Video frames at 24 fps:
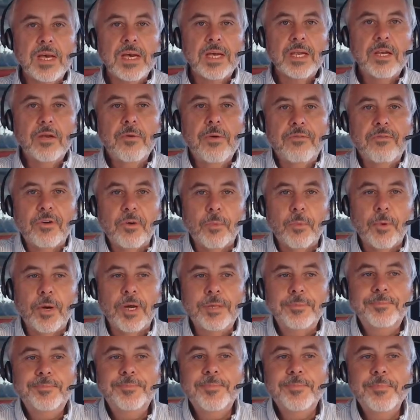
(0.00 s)
Hello
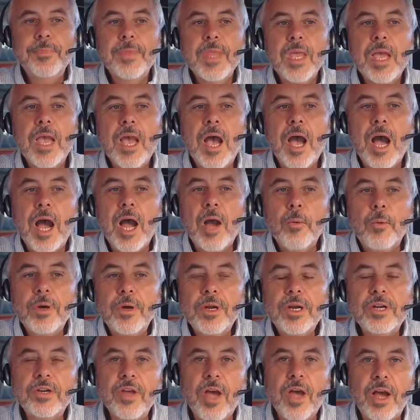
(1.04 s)
everyone. I
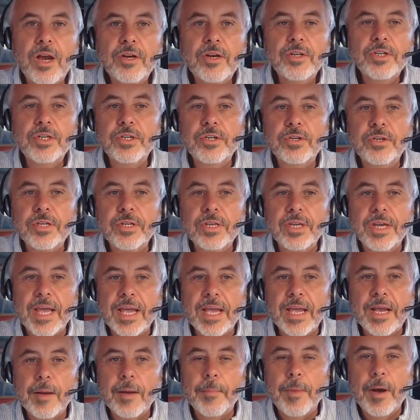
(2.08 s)
want to talk to you
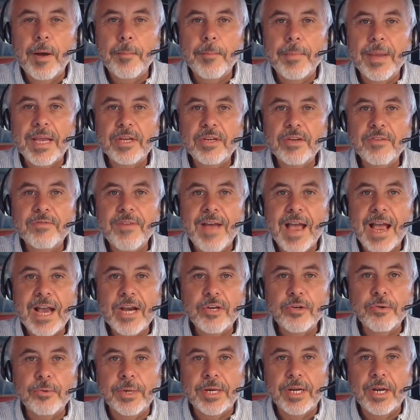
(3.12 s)
today about
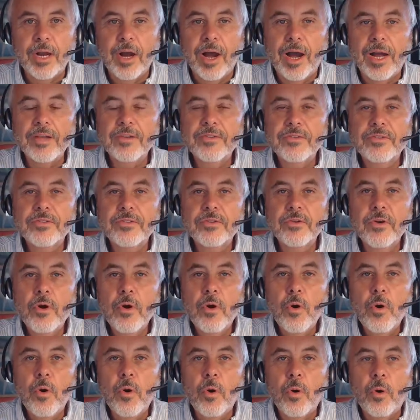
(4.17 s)
manufacturing costs,
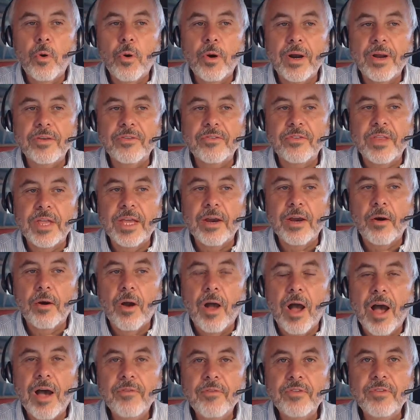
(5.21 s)
or as they
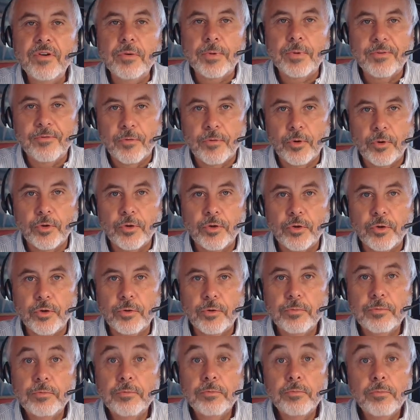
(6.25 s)
are often referred
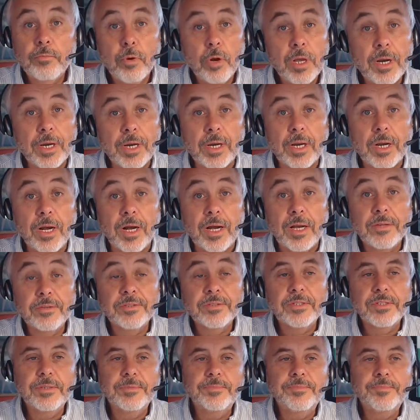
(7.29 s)
to, product
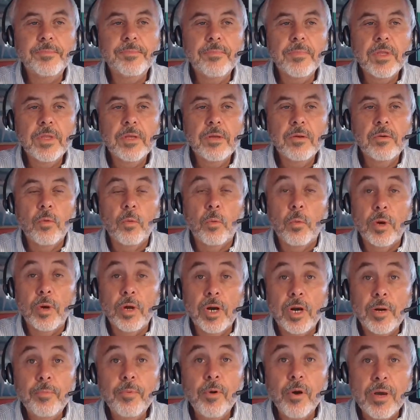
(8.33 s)
costs. What
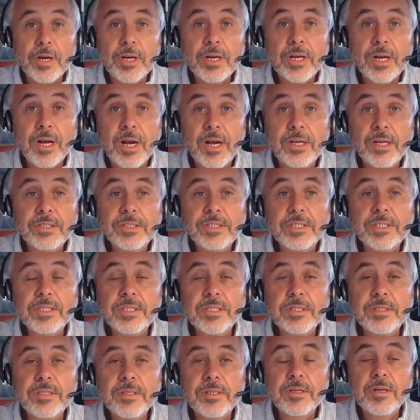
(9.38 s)
are product
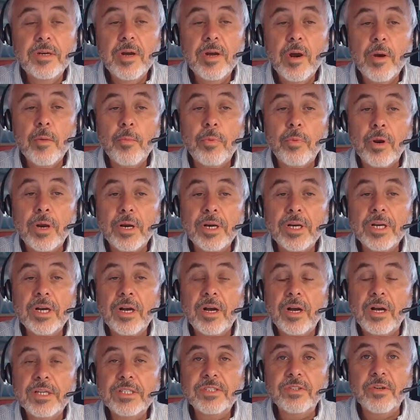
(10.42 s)
costs? Product
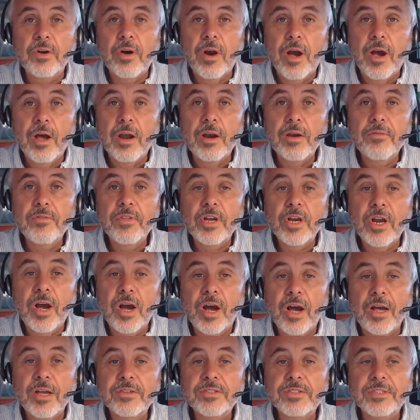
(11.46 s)
costs are all of the
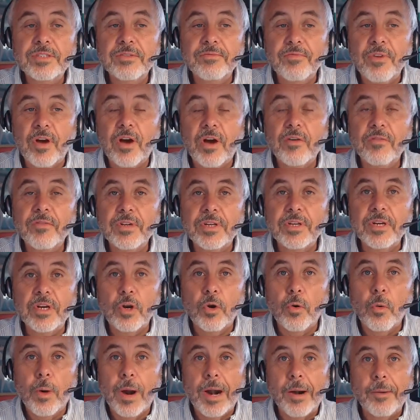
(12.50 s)
costs involved in
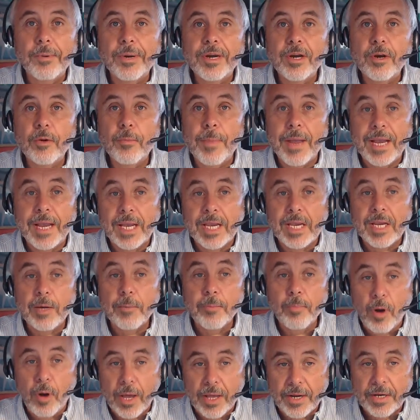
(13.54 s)
acquiring or making a
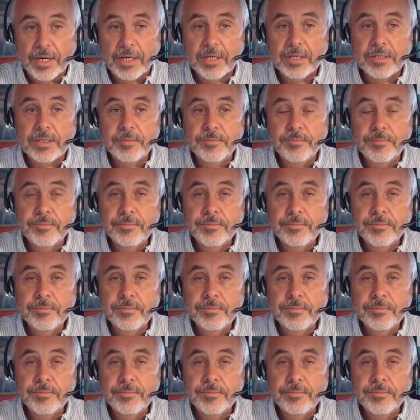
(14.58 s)
product.